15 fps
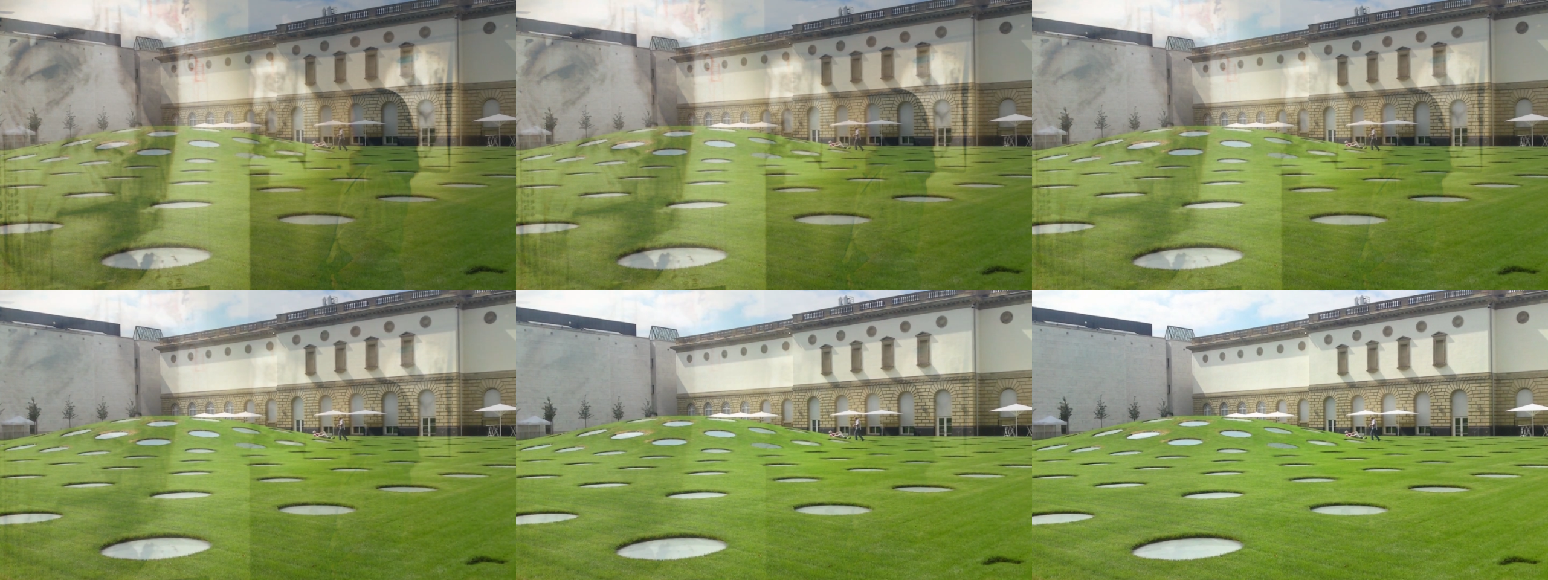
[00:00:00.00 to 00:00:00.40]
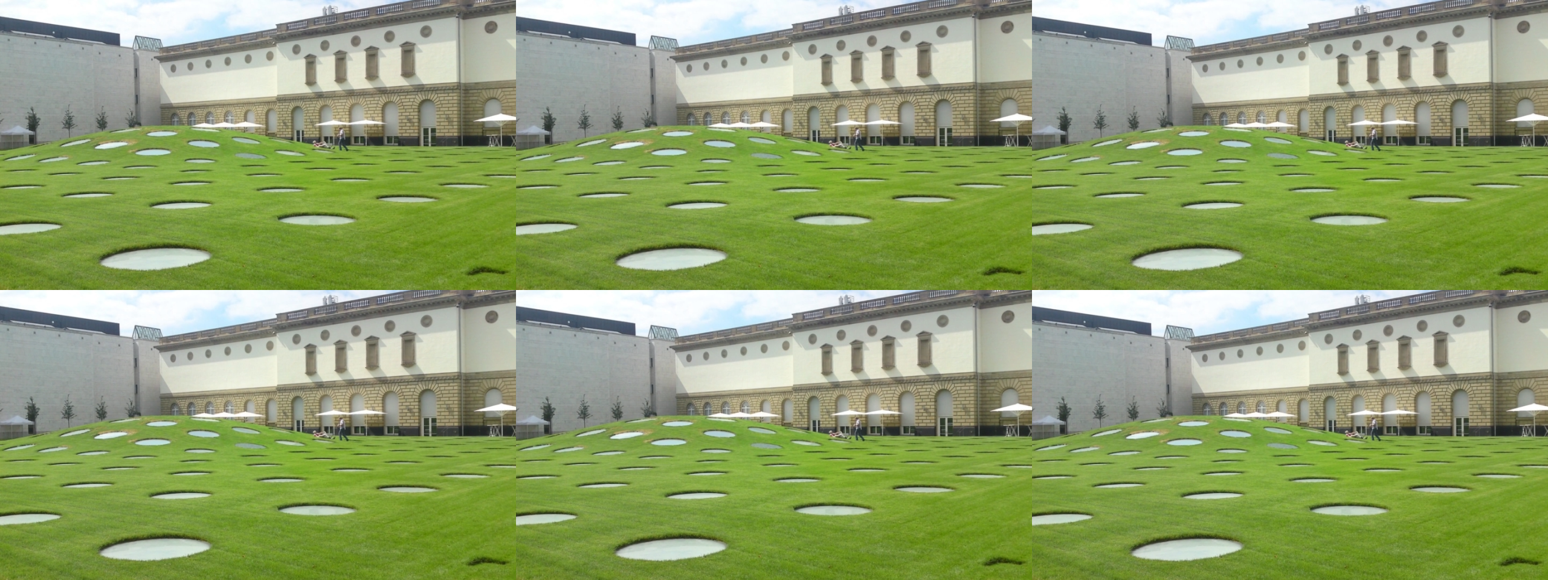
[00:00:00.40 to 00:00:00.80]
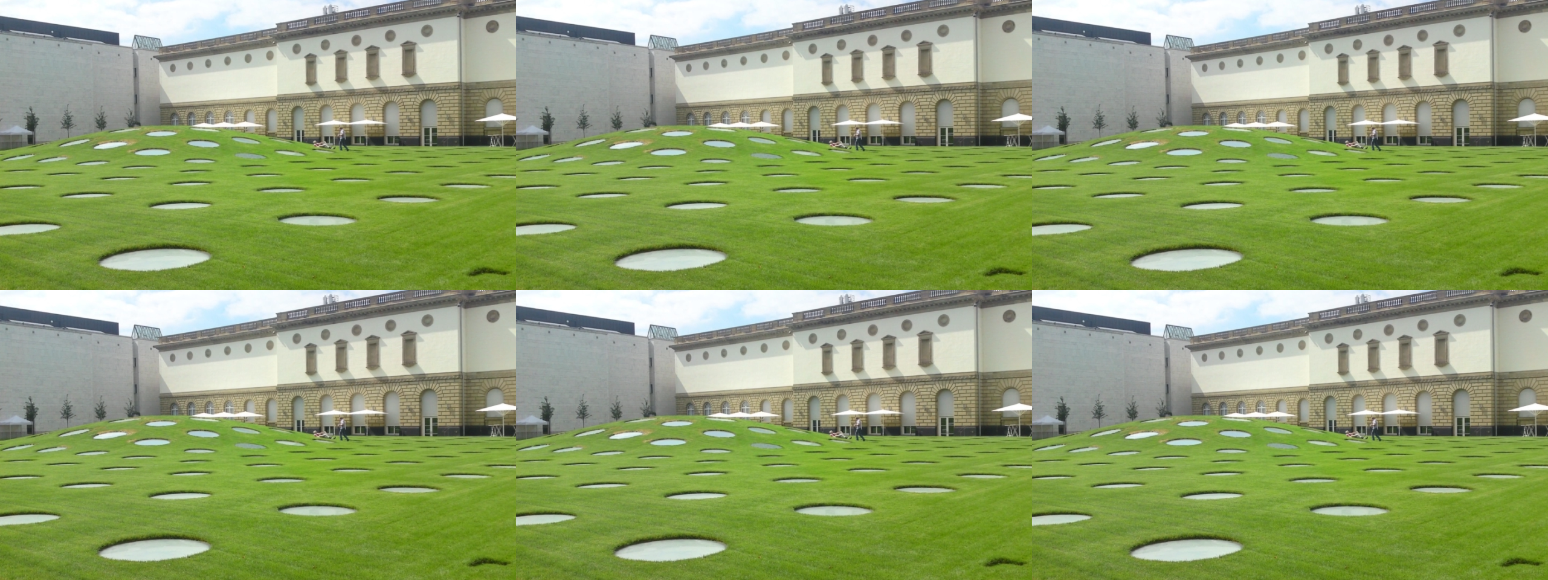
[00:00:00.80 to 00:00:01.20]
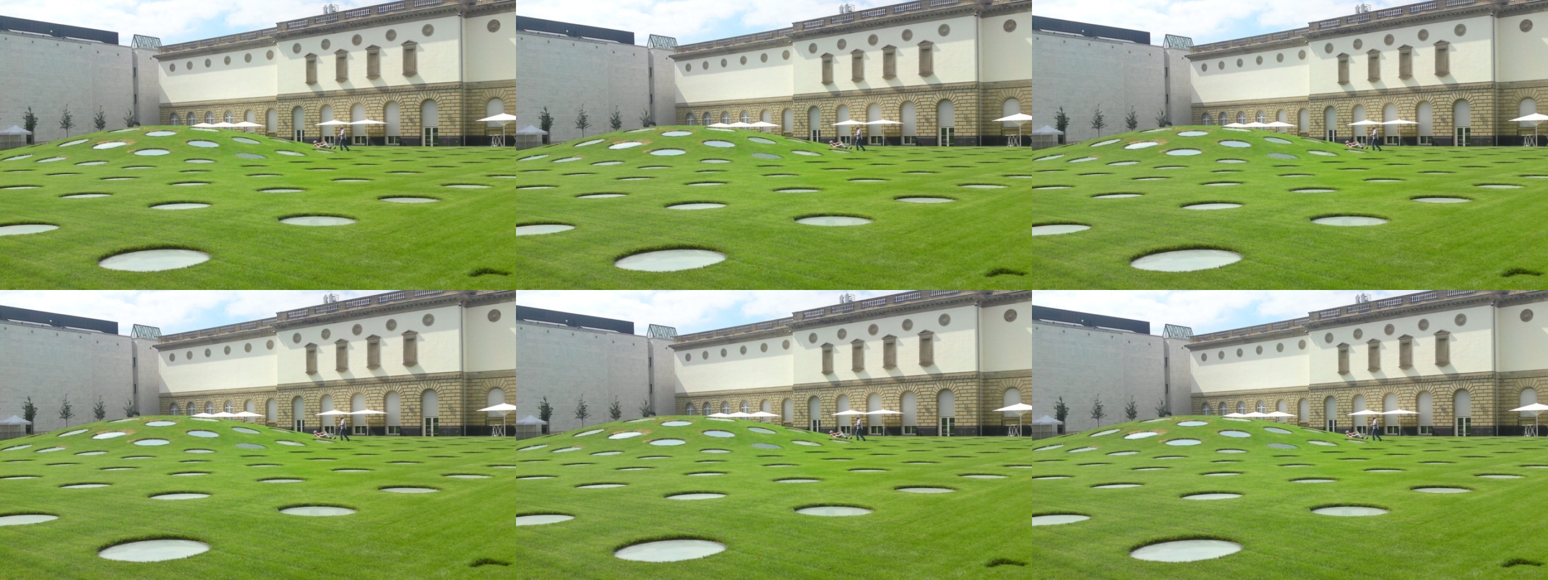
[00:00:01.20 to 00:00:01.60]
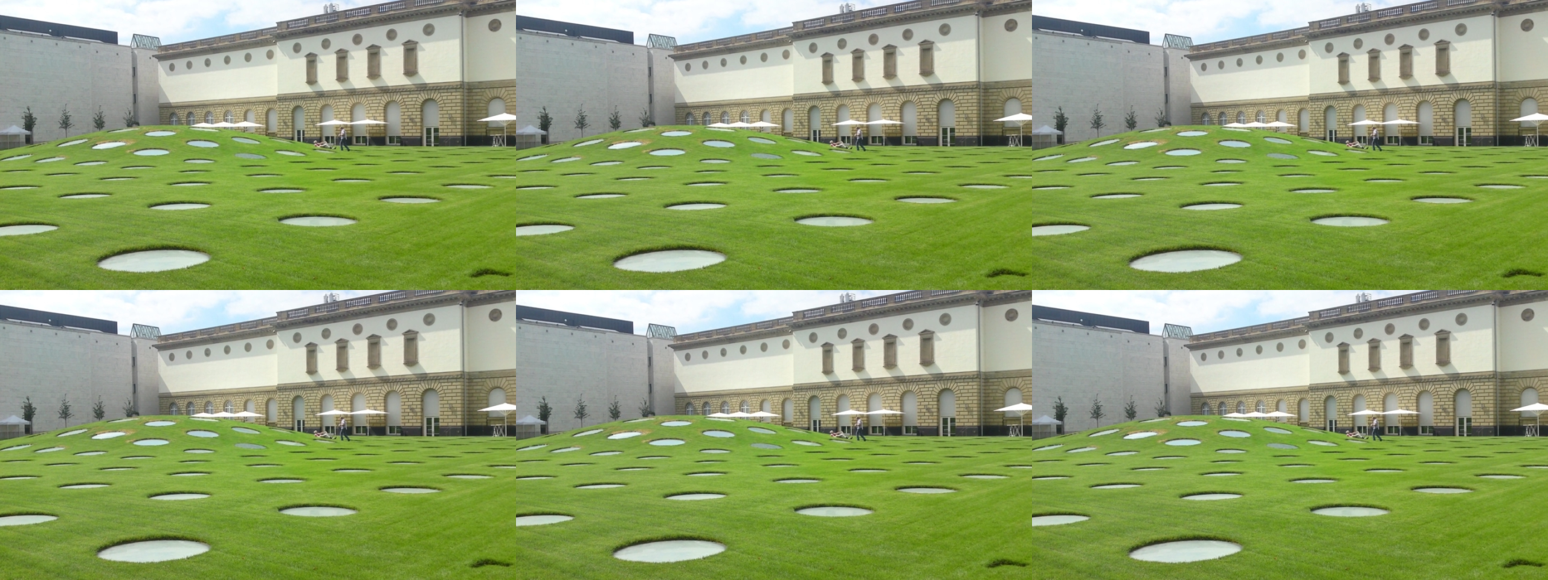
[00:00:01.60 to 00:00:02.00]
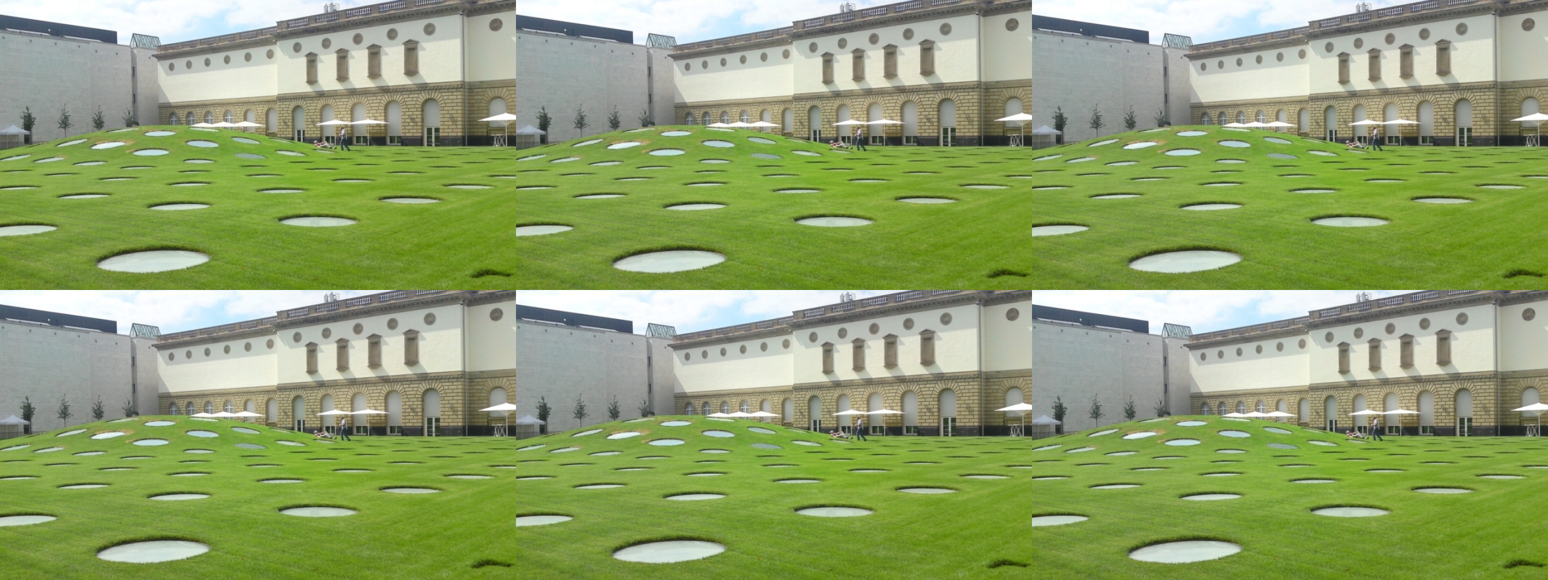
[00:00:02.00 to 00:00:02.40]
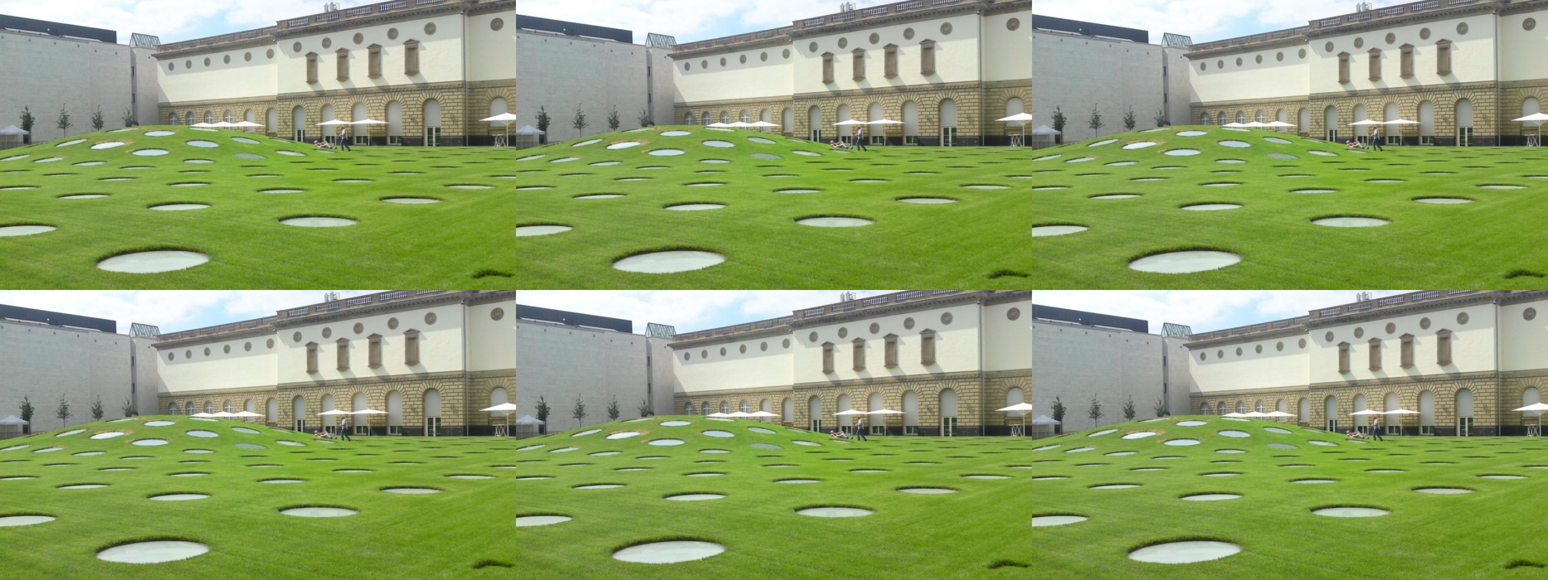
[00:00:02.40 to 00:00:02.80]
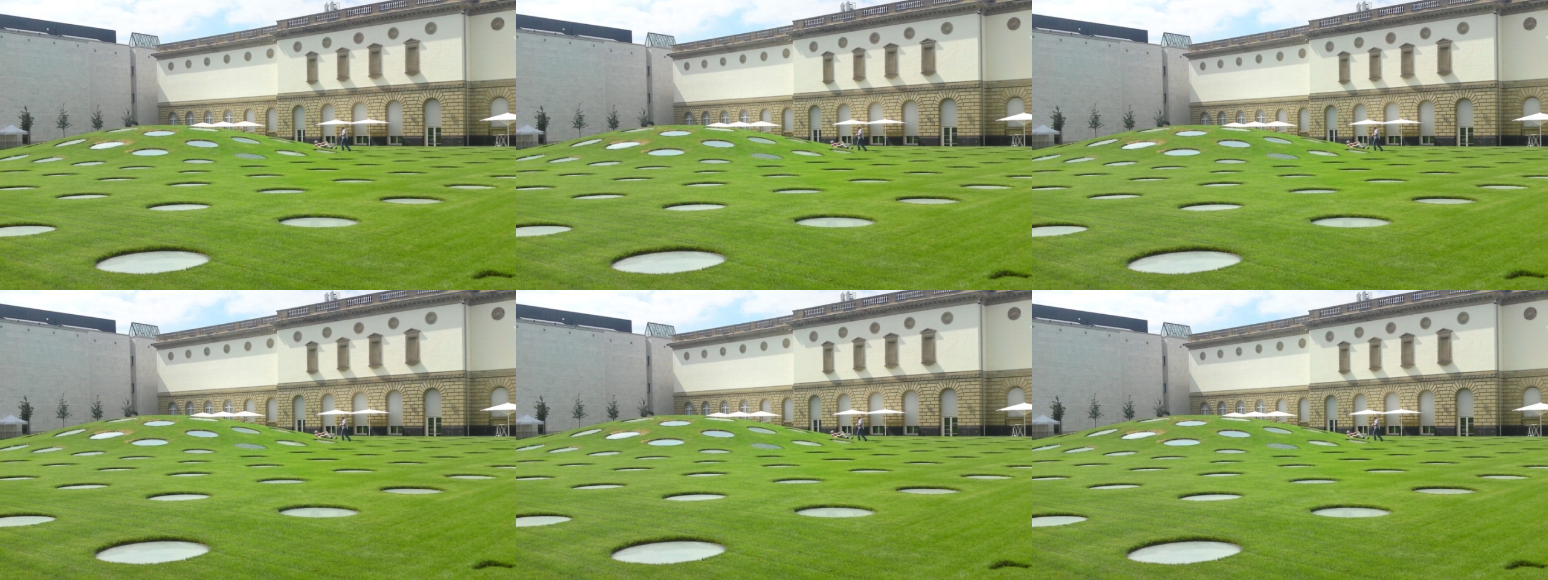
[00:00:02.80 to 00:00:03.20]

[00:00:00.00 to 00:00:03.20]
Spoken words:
(no speaker visible)